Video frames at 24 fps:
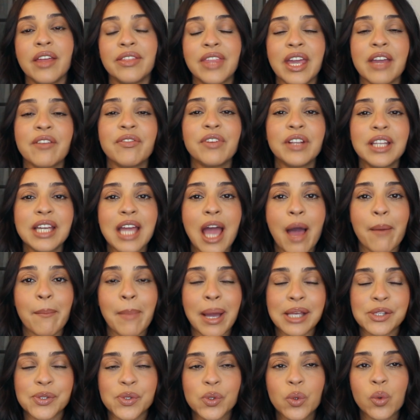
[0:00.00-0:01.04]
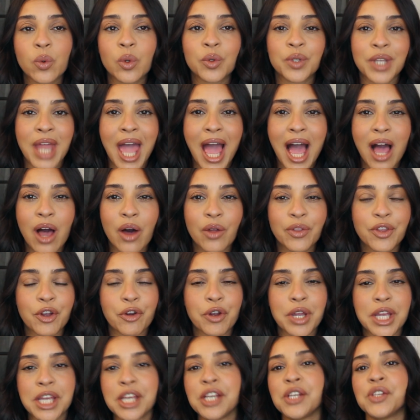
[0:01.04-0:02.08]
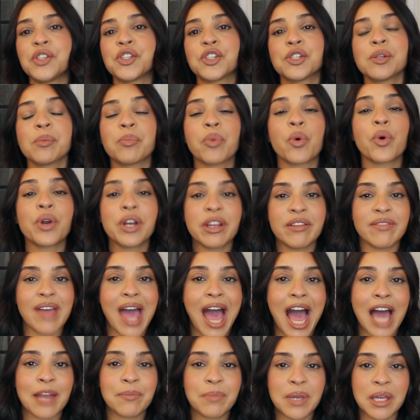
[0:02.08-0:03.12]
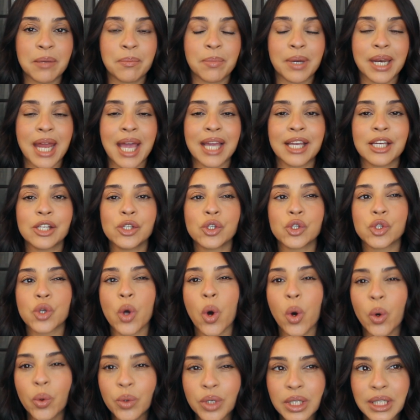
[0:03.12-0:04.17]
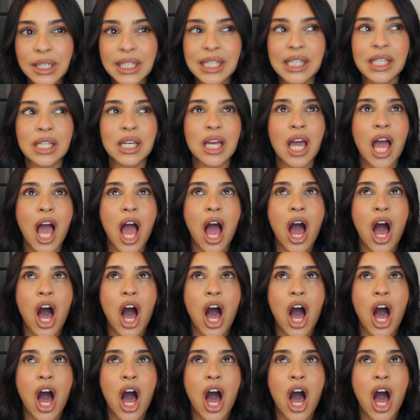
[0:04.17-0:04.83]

Thankfully, at my school now, there is supportive admin, but I can totally